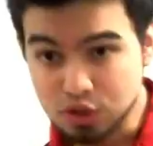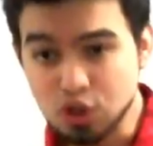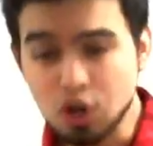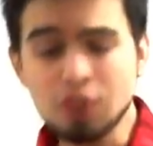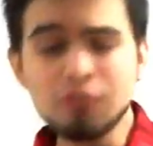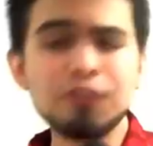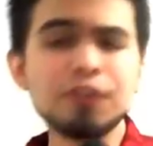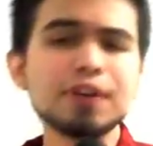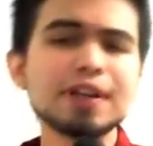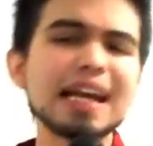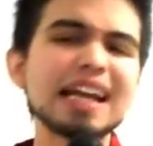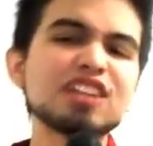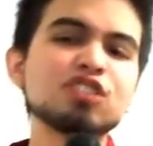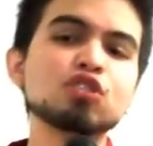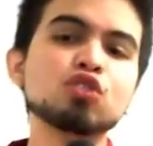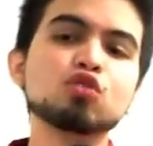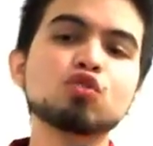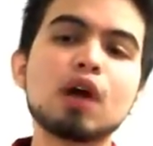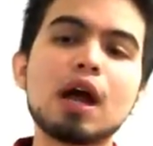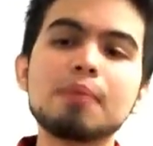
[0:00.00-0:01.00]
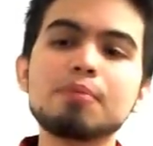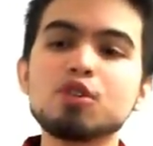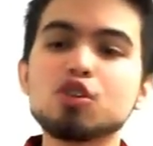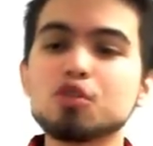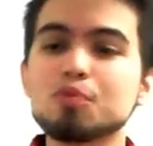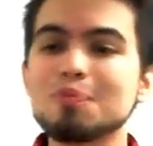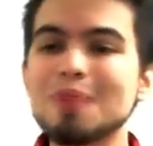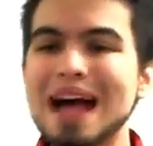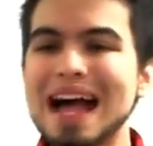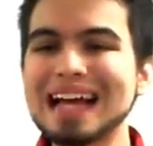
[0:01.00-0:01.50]
Don't forget to grab
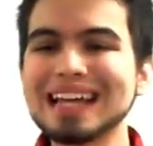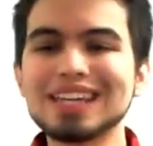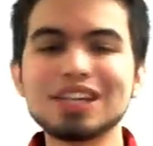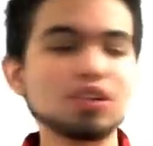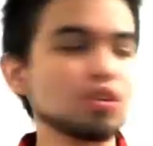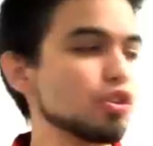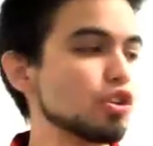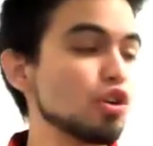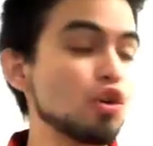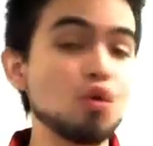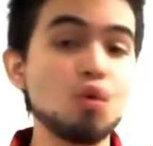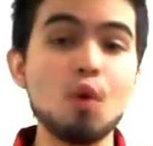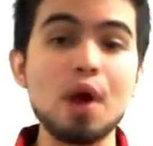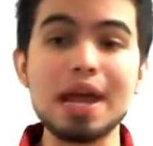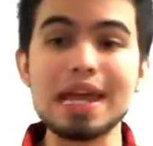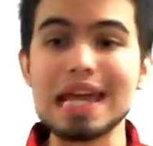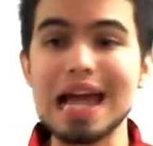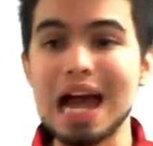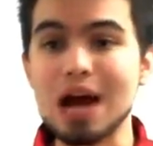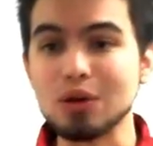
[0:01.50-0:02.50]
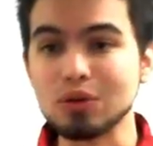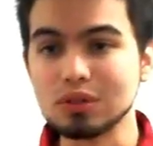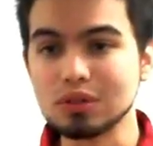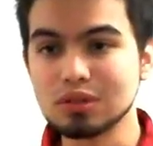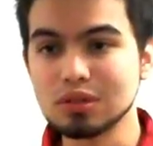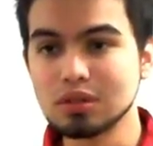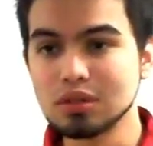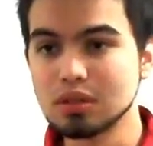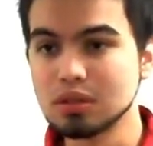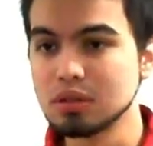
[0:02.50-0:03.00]
your baggie on your way
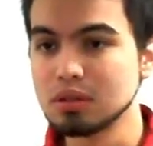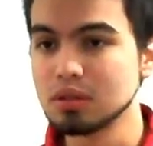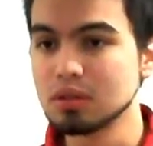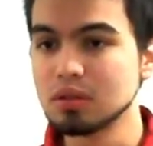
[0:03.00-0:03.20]
out.